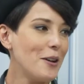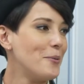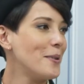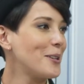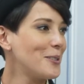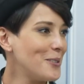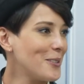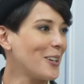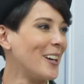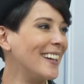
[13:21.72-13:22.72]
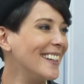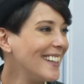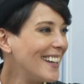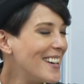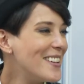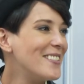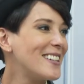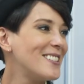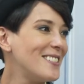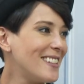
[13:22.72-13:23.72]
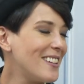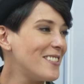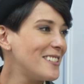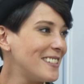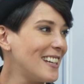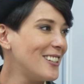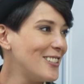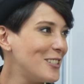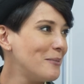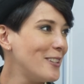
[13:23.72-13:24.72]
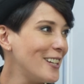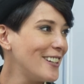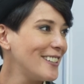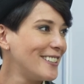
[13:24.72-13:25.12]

We could do that. we could do that. Have you seen that YouTube video?